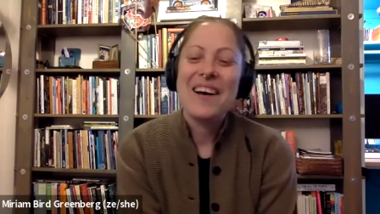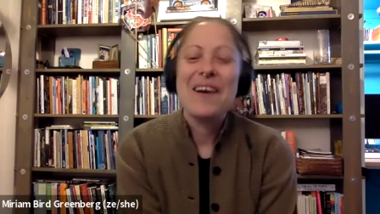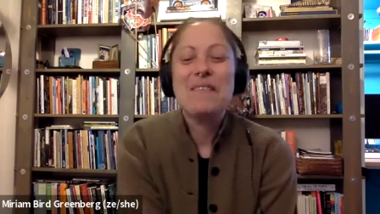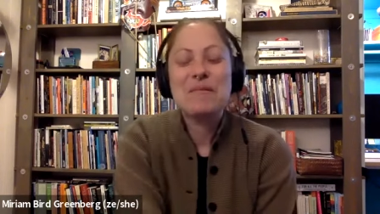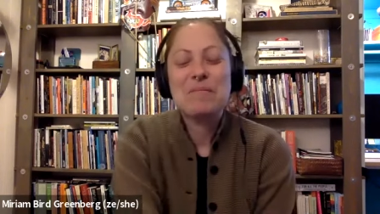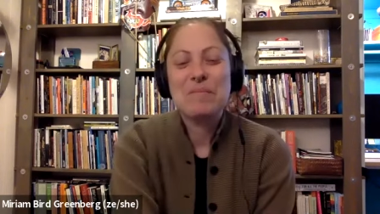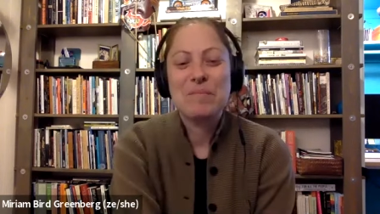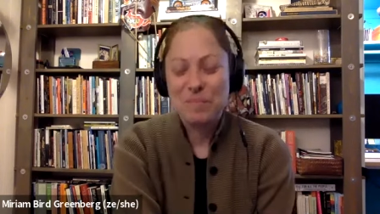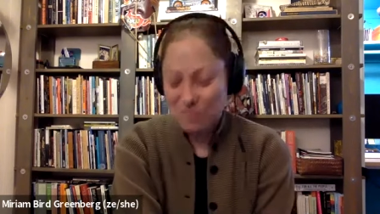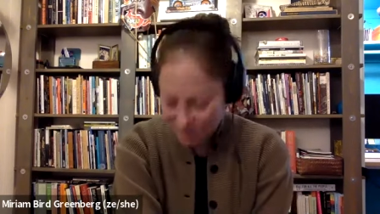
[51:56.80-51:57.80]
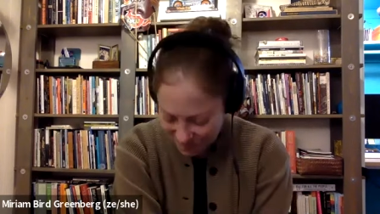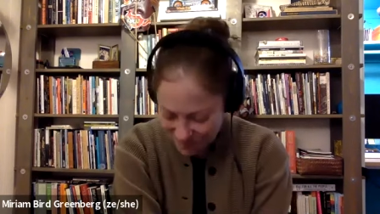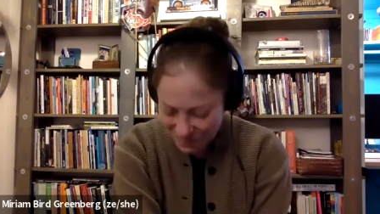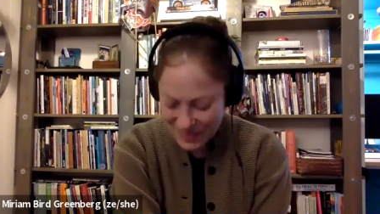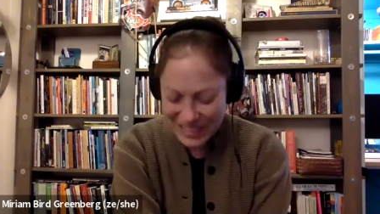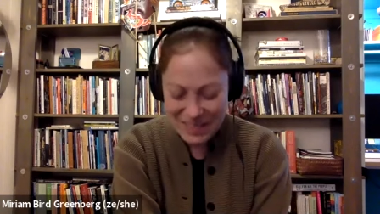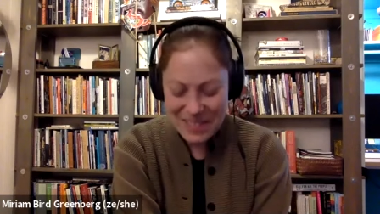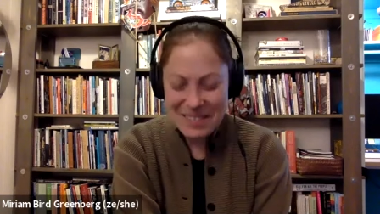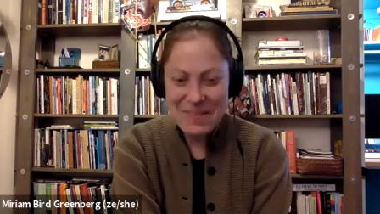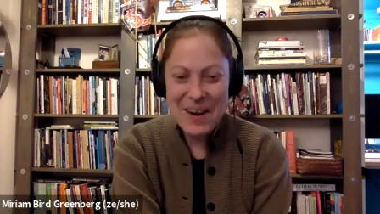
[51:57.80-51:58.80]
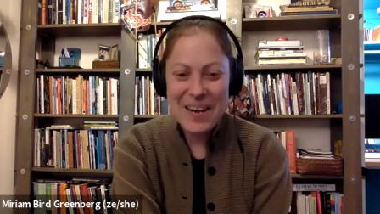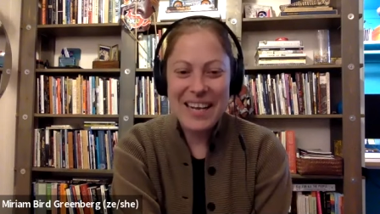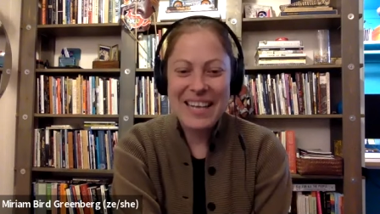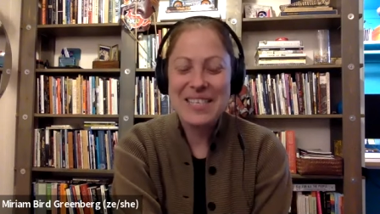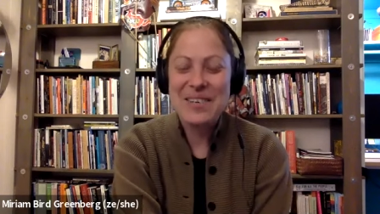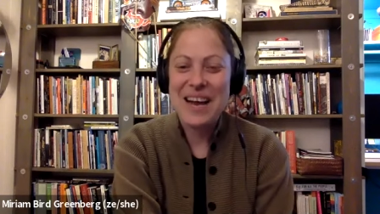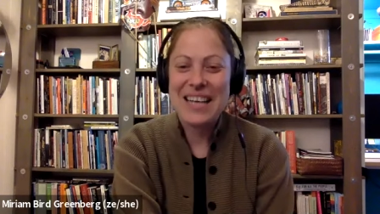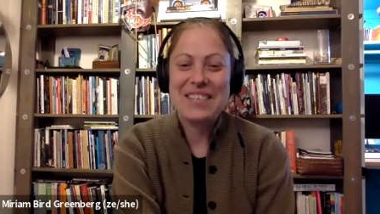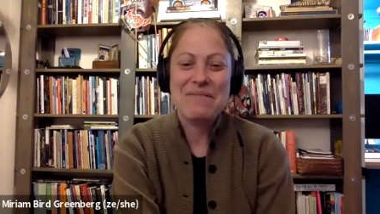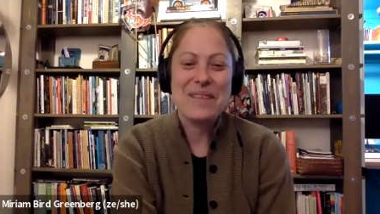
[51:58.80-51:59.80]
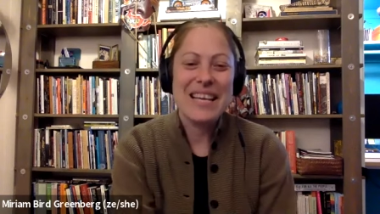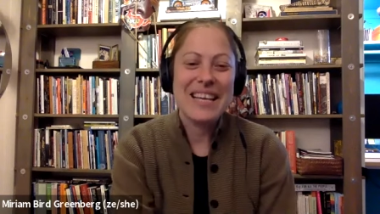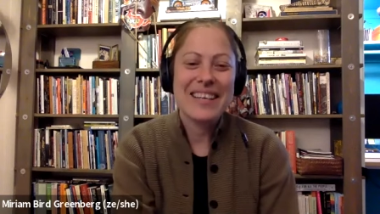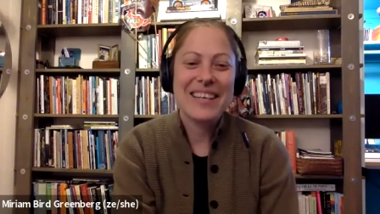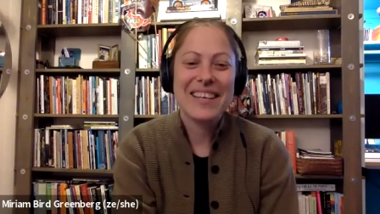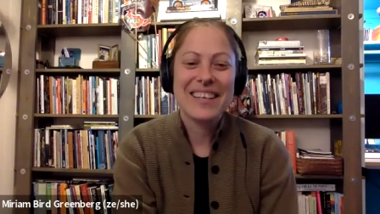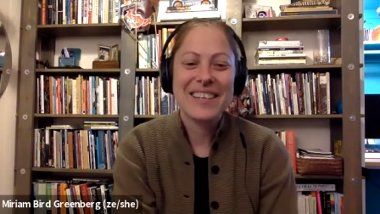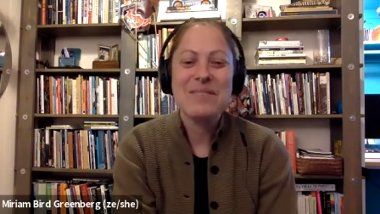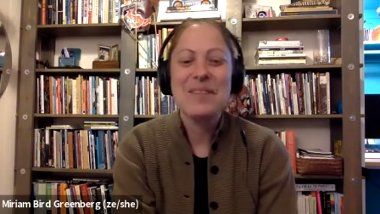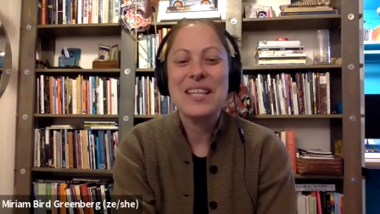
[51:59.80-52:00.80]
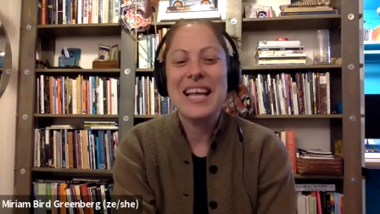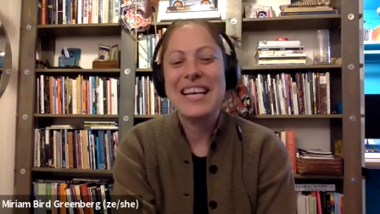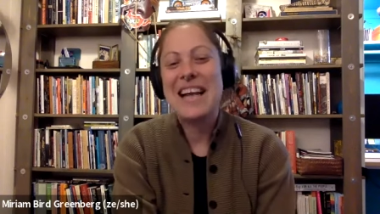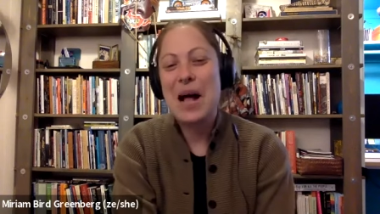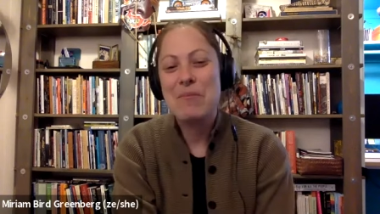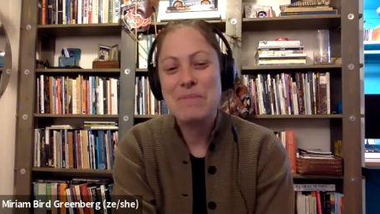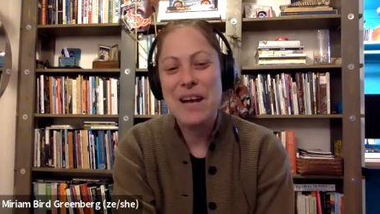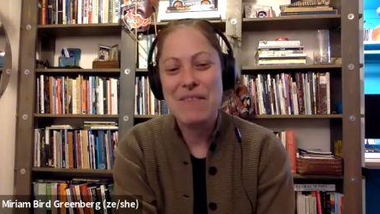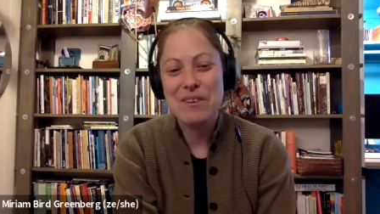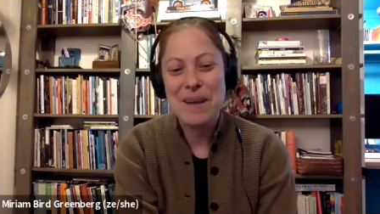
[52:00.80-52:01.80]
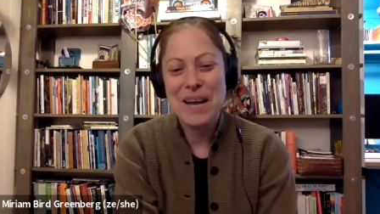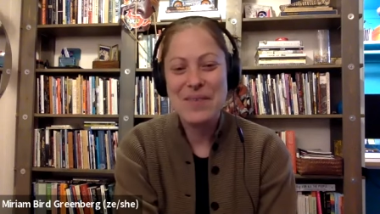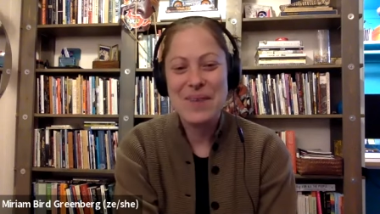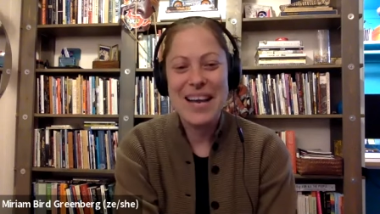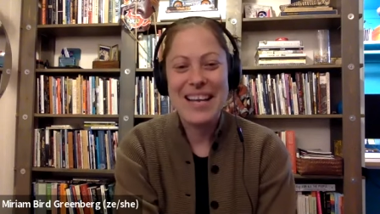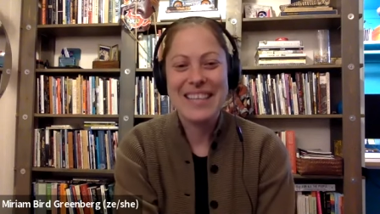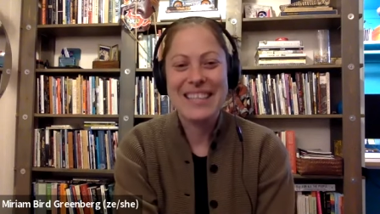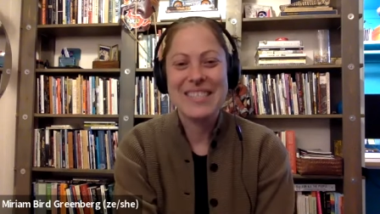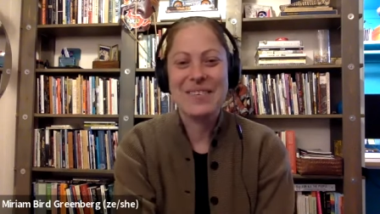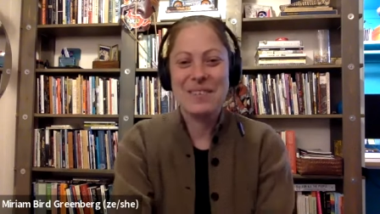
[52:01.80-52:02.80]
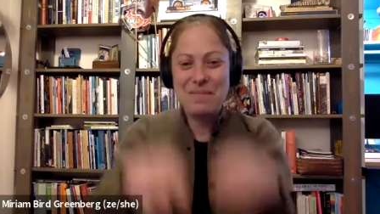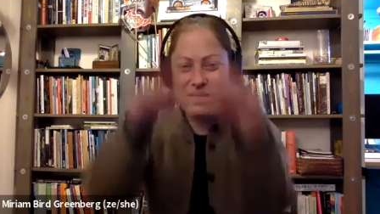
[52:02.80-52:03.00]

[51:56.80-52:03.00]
Thank you. It's very indirect of me you look like an album cover, by the way, this sort of